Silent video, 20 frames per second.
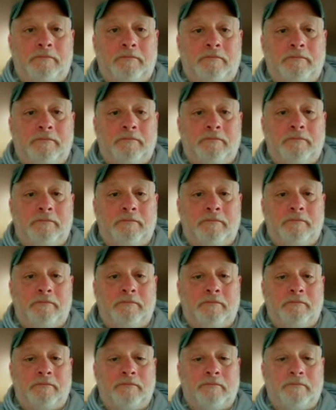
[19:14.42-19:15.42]

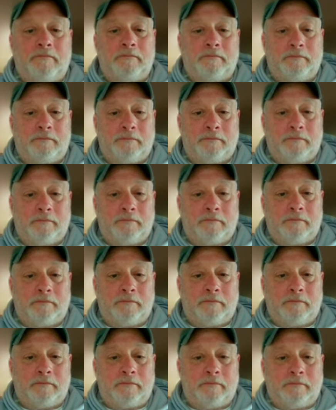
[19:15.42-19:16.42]

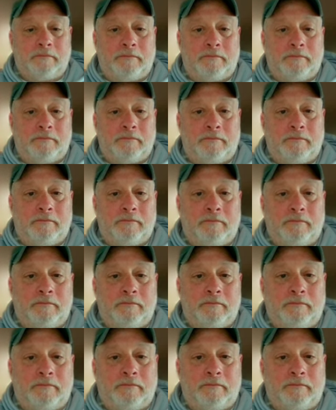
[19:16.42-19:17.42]

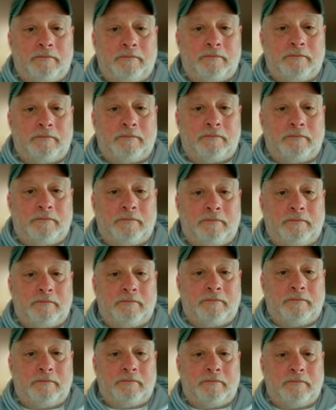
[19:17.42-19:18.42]

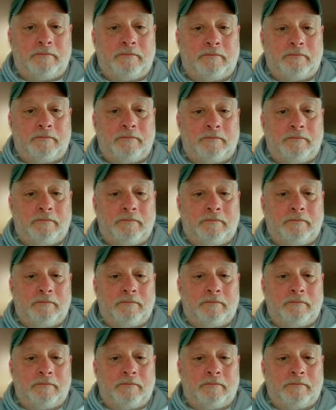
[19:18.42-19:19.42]

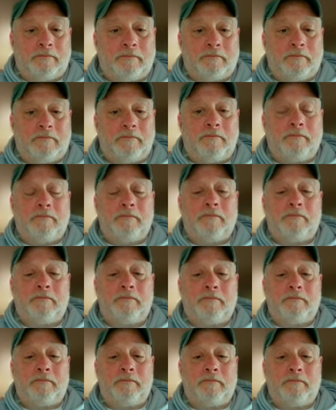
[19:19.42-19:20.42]

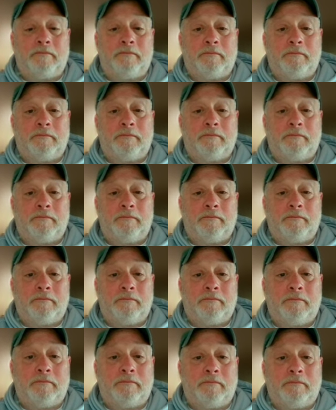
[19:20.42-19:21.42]

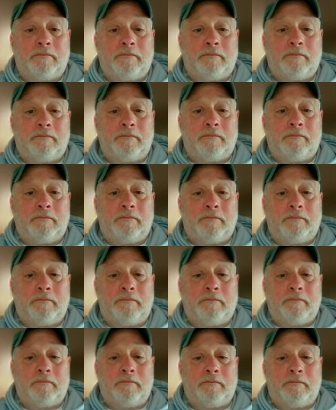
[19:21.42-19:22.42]
(not speaking)